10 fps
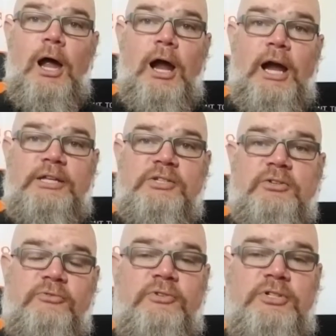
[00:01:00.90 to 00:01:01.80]
All right, so
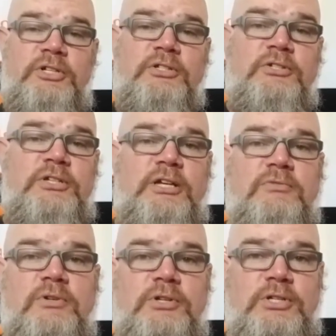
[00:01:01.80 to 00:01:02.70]
the first
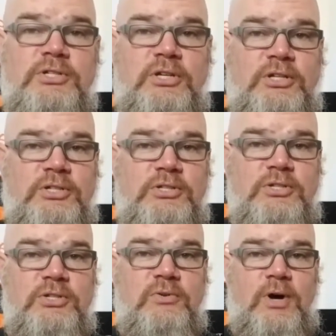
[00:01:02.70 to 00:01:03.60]
exercise we're going to discuss is
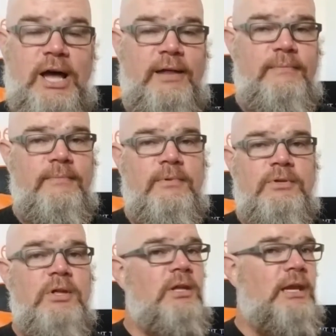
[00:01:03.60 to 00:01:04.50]
the squat.
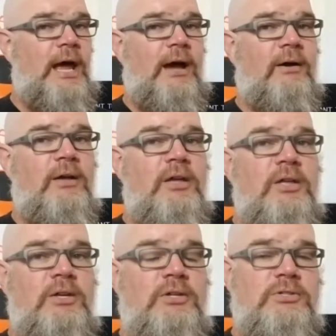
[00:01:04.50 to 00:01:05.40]
Now,
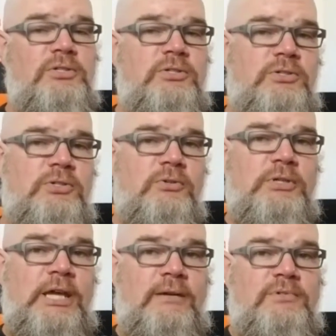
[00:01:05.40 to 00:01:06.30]
there's two
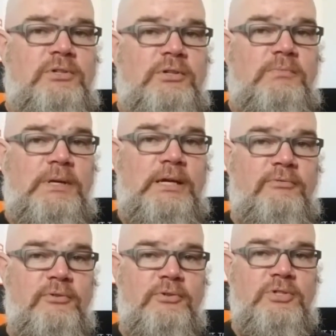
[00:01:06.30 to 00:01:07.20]
camps you could be
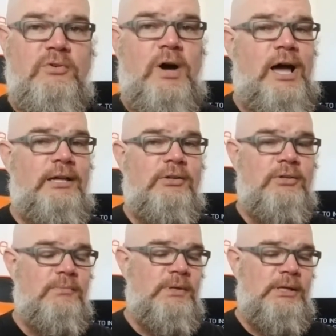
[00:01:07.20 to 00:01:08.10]
in for the squat. You
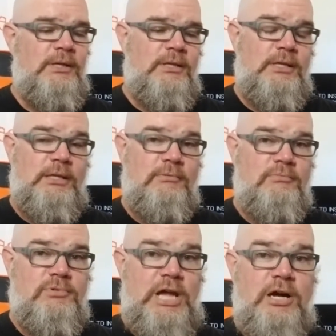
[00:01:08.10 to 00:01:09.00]
can be in the
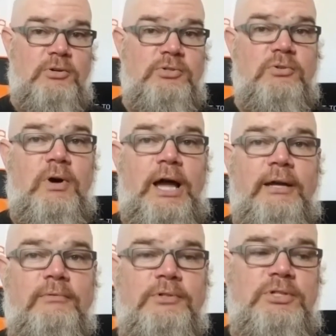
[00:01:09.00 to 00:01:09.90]
shallow
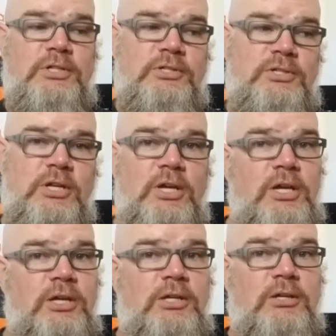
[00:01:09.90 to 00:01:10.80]
squat, which is
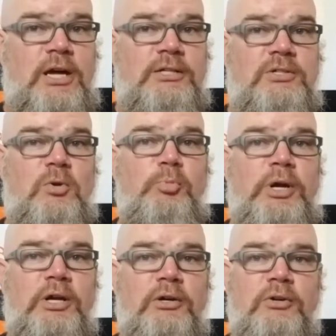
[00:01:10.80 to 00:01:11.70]
your legs go
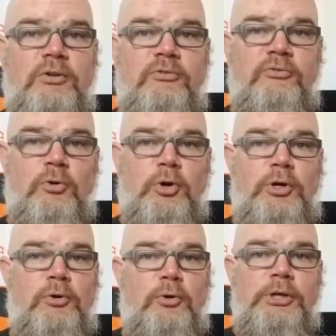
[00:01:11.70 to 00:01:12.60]
parallel to the
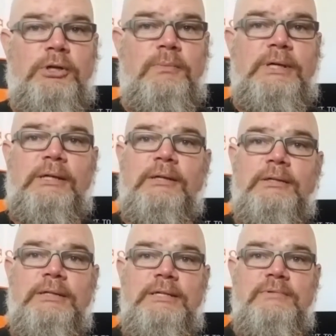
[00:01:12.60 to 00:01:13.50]
floor, or you can be in
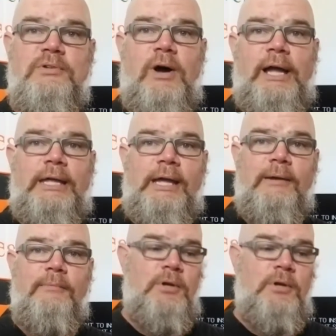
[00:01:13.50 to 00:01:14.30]
the deep squat camp,